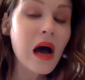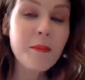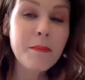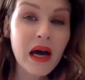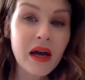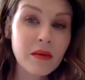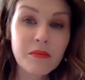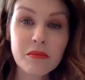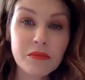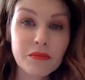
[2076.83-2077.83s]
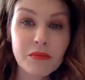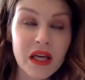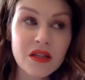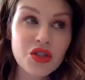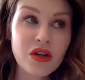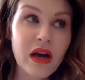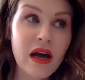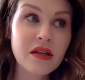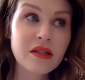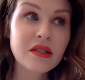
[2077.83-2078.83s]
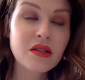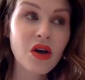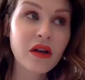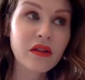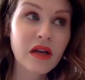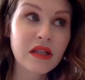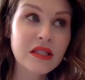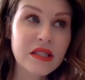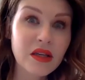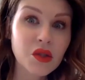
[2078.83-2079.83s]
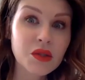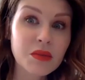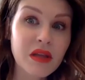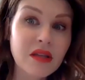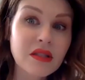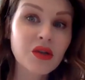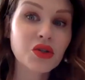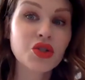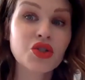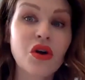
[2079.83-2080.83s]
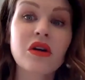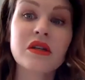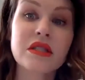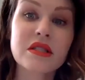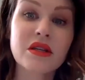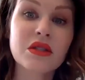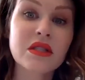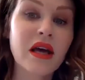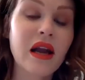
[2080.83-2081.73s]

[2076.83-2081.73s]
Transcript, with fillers: my manager has online skills, but that's not her strongest skill set.